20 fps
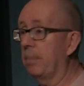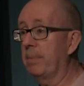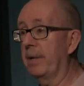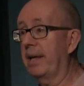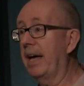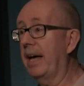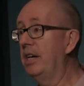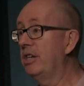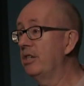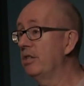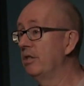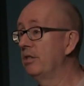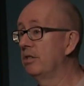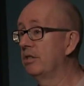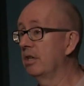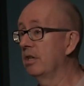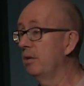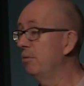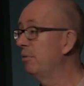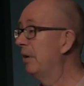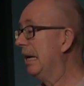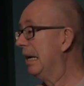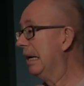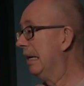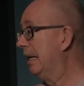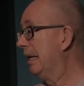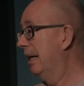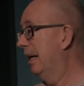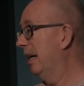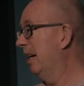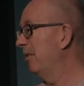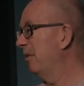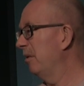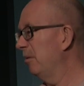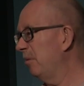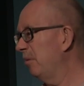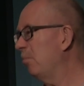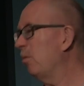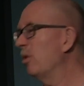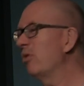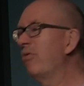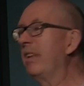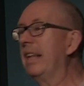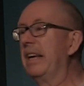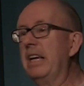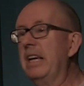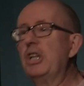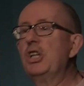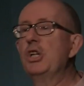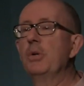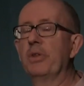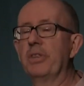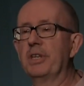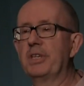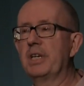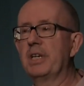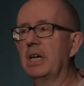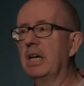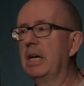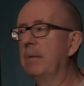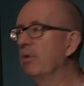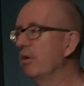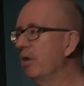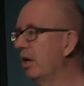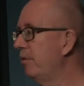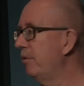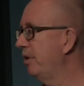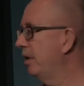applications, so it wasn't really an issue at the time, although